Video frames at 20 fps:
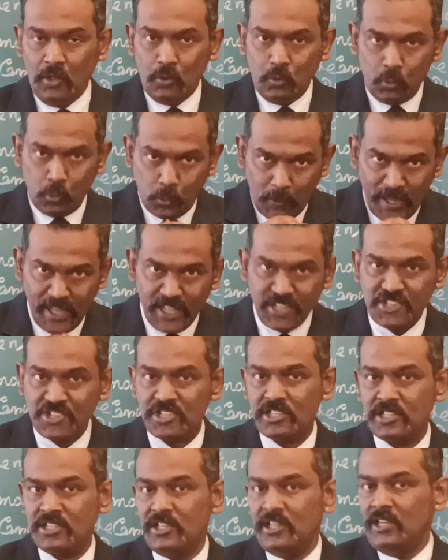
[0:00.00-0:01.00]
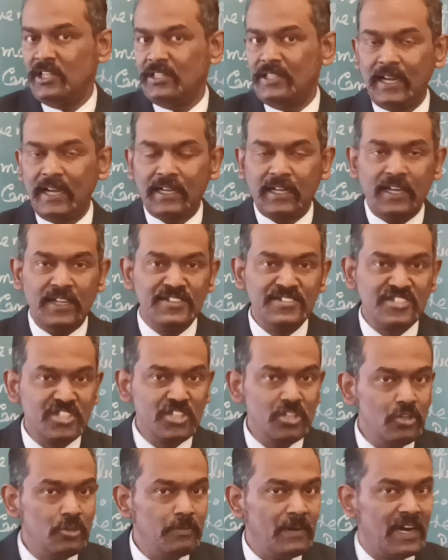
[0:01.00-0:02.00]
which the
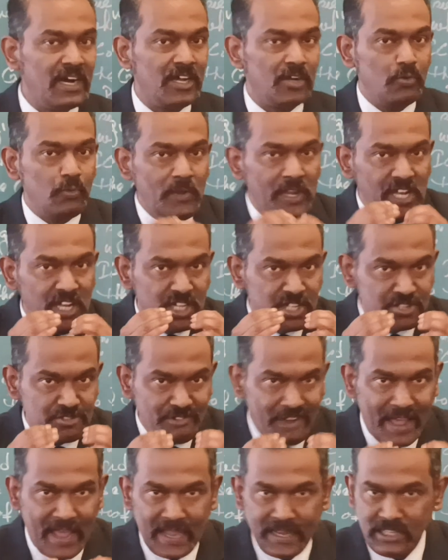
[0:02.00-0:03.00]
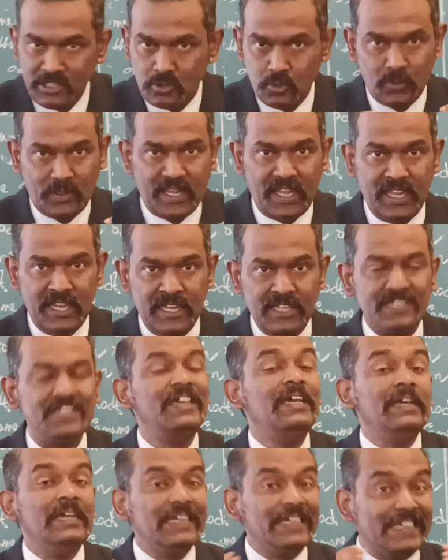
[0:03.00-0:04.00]
consumer will try to get
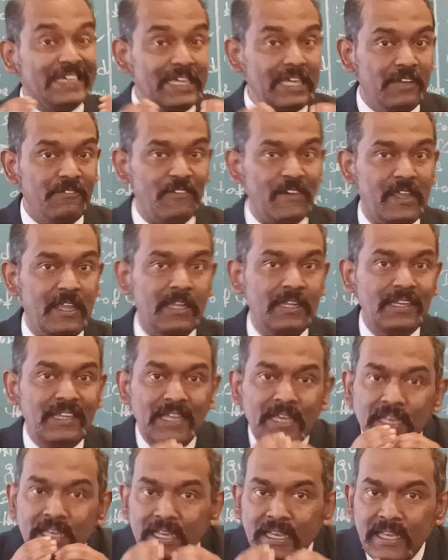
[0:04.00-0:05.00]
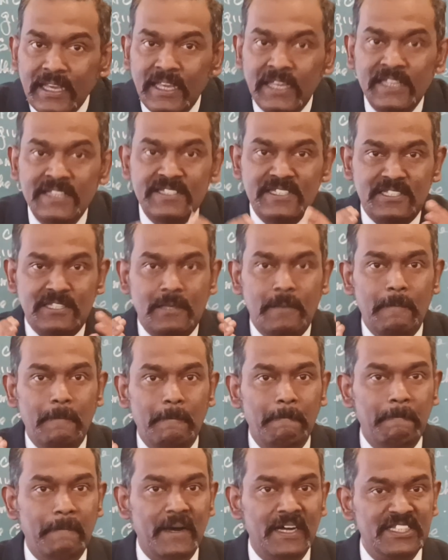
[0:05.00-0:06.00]
given his
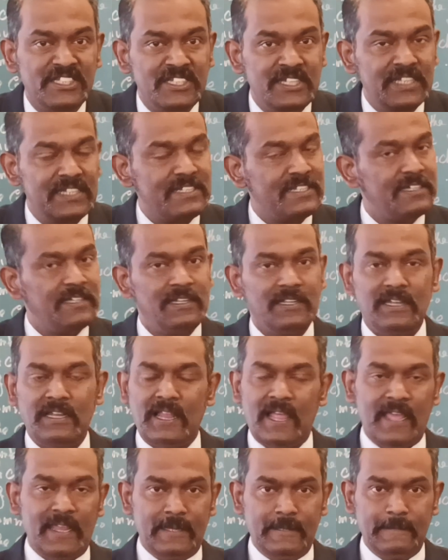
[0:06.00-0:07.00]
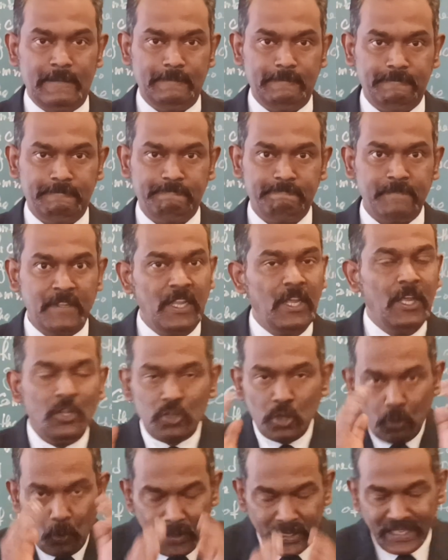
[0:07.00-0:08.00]
budget line.
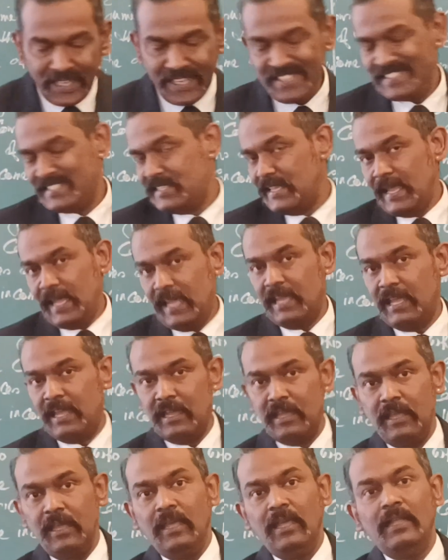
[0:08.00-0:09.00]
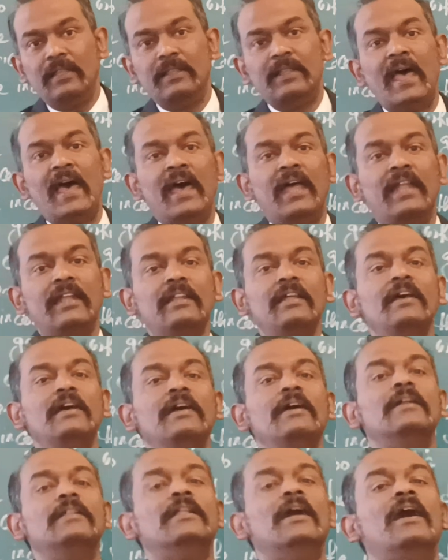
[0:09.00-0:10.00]
So we can say that
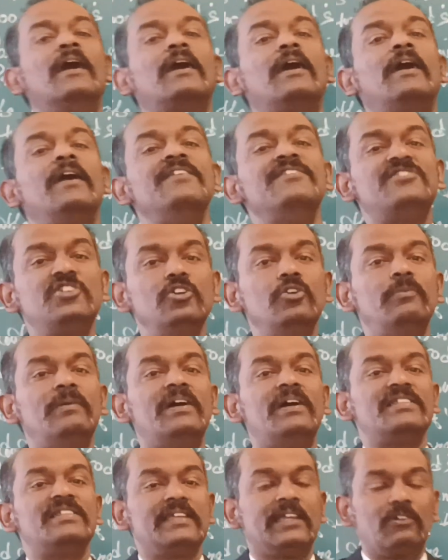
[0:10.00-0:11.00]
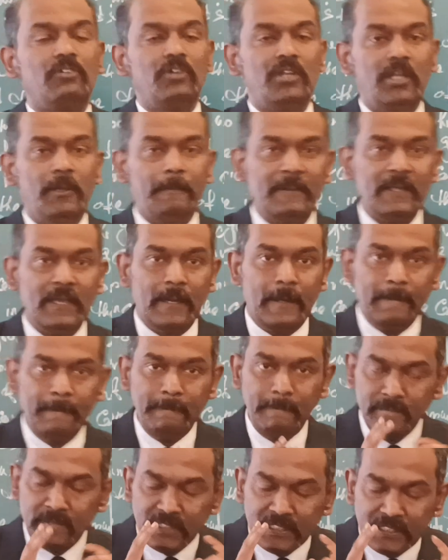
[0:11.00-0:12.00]
the consumer's equilibrium
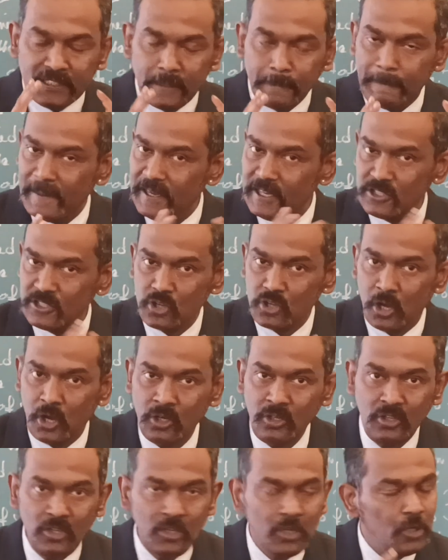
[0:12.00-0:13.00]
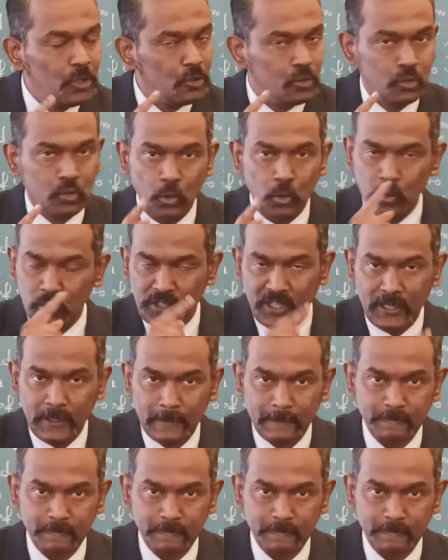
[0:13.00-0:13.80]
depends on two things.